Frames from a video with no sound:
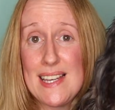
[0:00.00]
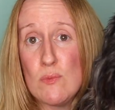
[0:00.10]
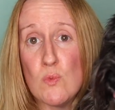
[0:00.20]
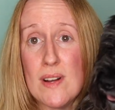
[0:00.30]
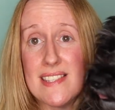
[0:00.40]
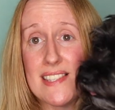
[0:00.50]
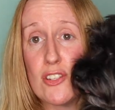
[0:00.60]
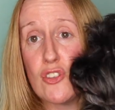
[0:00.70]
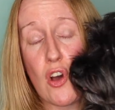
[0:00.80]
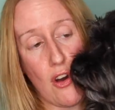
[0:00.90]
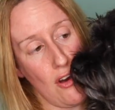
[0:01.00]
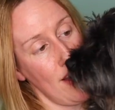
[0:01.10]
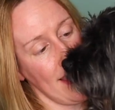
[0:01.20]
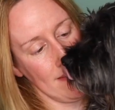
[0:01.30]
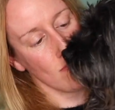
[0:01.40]
He wants
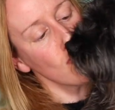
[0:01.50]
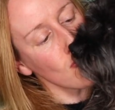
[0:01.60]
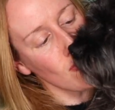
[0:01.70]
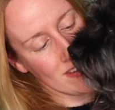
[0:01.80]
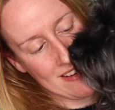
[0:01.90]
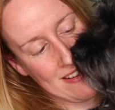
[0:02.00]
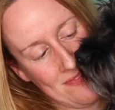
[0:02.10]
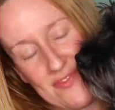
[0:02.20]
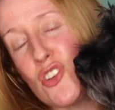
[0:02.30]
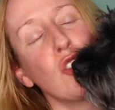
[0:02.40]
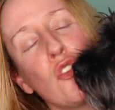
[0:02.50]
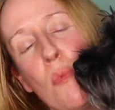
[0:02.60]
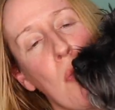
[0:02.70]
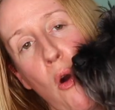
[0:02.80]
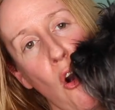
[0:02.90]
the toy. He's a
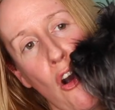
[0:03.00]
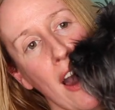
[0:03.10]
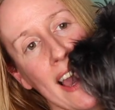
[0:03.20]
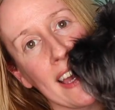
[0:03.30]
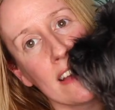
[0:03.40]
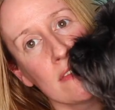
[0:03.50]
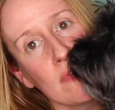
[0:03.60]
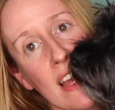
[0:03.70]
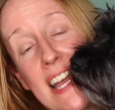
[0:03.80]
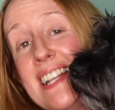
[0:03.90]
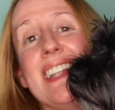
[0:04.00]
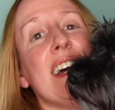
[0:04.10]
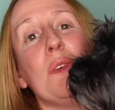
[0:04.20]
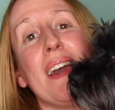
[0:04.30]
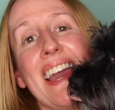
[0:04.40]
good boy.
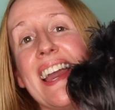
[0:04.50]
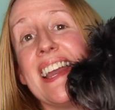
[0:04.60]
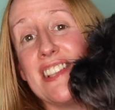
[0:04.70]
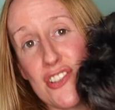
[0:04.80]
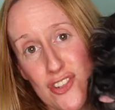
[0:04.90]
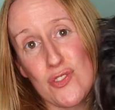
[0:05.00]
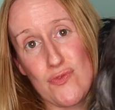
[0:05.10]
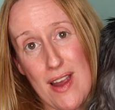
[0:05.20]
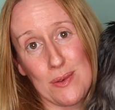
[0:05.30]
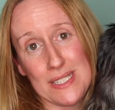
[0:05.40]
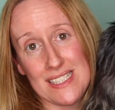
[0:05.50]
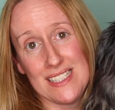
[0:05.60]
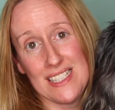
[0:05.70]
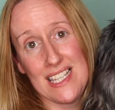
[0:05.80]
Now, he does growl.